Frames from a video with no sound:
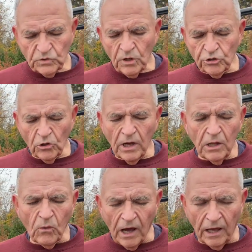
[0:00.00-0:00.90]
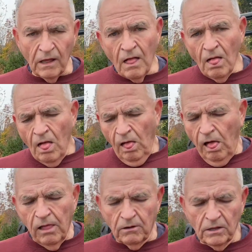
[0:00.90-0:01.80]
So anyway,
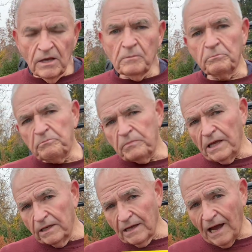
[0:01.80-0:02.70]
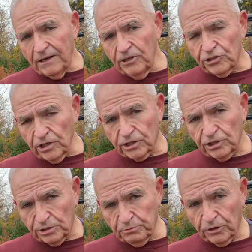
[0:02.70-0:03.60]
in 96,
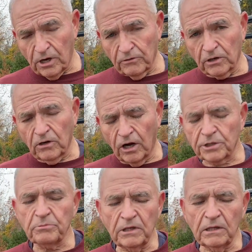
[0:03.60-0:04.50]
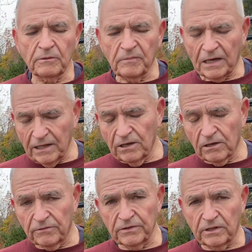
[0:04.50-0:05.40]
this book cover cost me about
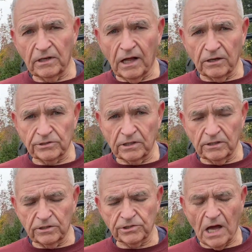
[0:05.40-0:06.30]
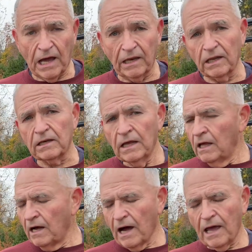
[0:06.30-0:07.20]
$850 to get designed, and
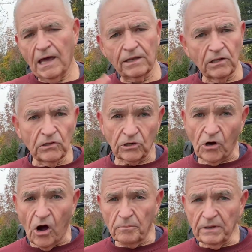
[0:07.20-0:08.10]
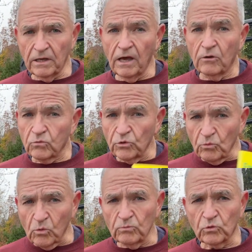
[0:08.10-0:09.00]
I had to look
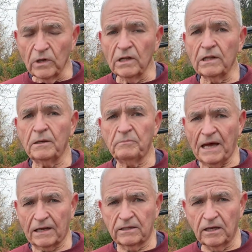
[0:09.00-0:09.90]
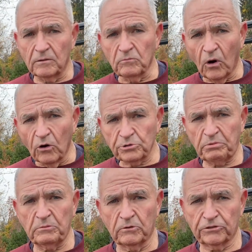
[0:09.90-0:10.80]
and really back then, most
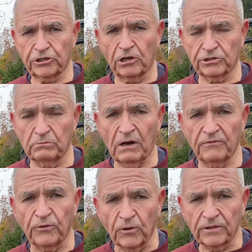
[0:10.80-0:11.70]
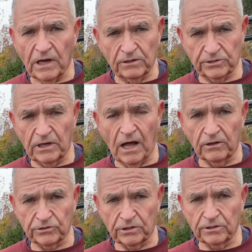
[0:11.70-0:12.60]
people were charging about
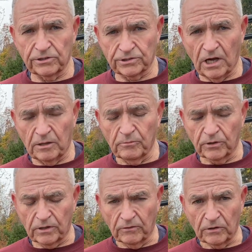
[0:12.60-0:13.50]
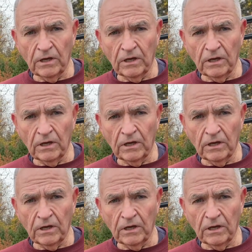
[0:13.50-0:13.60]
$4,000 to design a book cover.